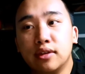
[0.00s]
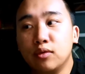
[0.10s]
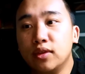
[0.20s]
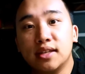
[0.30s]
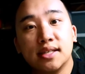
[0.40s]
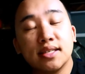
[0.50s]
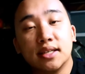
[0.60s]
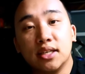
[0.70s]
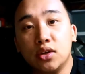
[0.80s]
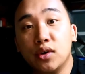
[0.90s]
With the
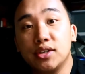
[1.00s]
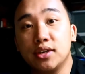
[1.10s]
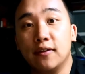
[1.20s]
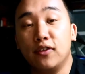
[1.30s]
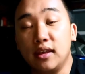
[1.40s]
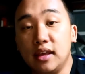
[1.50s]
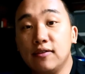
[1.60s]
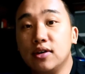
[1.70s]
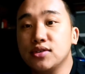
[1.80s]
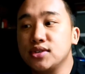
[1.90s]
discontinuation of the
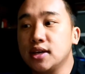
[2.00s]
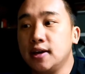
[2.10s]
Evos,